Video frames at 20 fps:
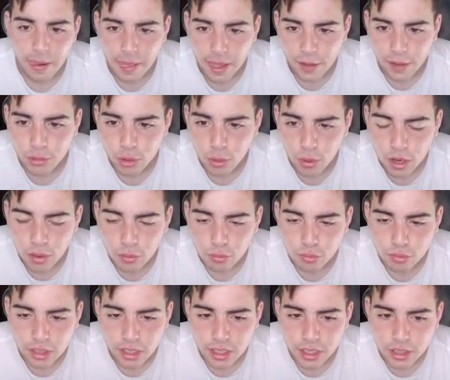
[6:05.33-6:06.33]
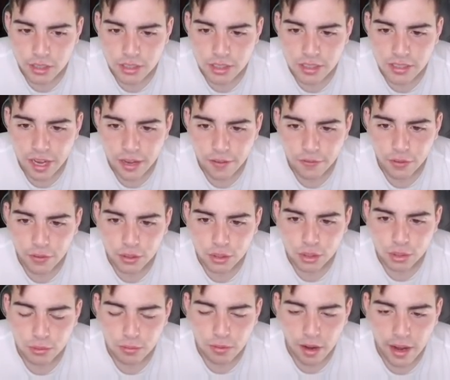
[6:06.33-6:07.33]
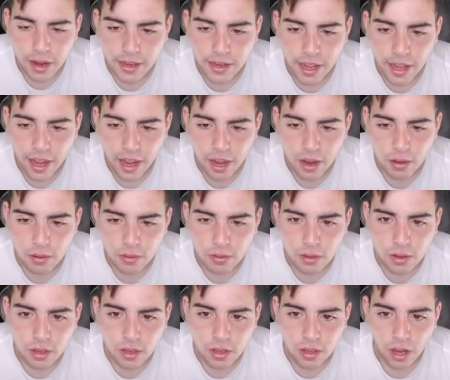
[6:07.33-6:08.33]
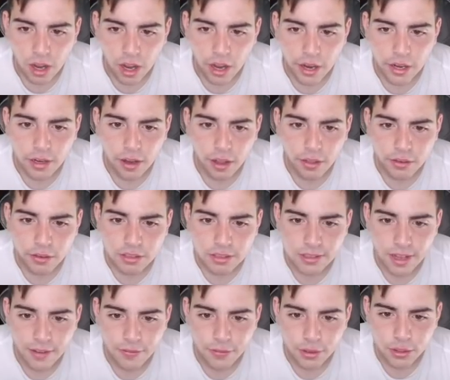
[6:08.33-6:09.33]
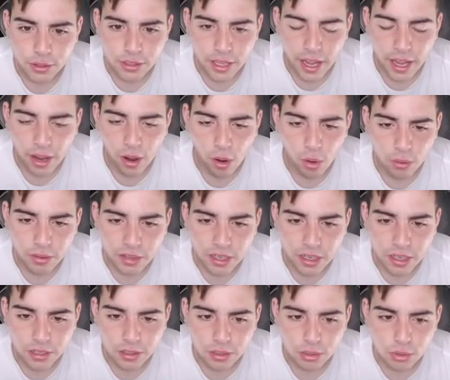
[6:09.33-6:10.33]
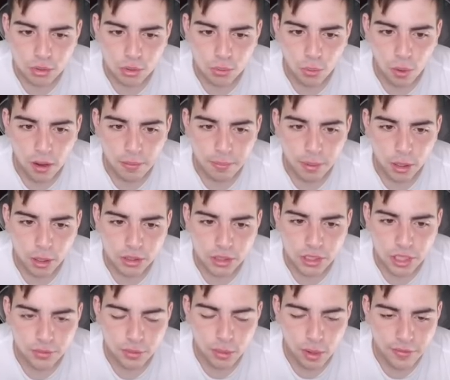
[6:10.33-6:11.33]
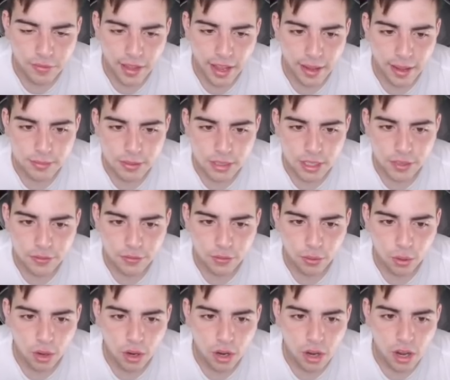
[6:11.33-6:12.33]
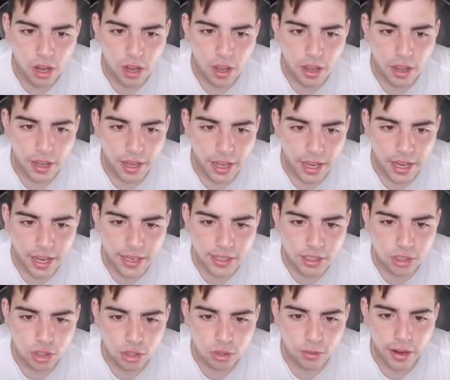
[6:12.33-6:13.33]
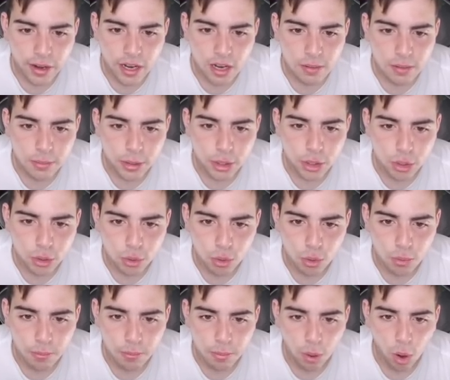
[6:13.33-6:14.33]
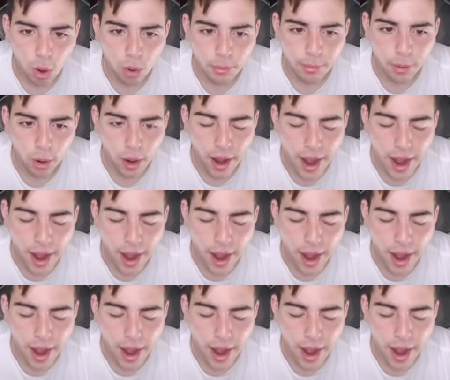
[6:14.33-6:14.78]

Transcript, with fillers: if you want a really good snipe filter right now, another snipe filter that only includes one person, if you have the M T for, is straight up Manute Bol, bro.